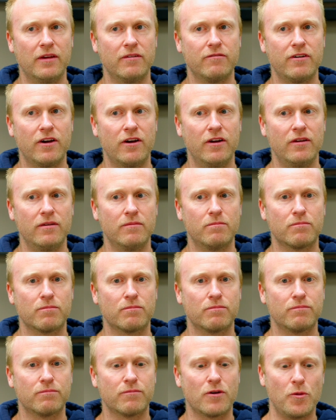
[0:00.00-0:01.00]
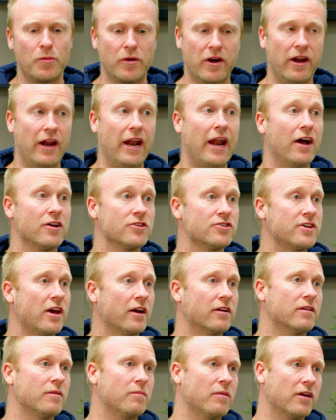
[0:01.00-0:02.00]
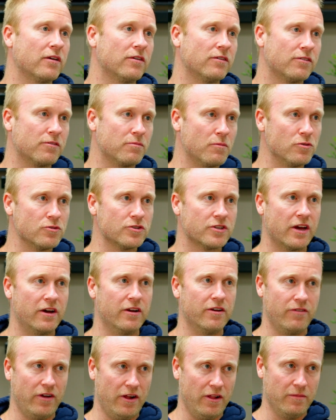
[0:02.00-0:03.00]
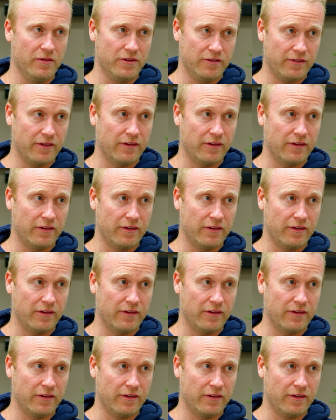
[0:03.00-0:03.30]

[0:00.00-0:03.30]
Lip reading: very prominent in our sector, because small scale developments,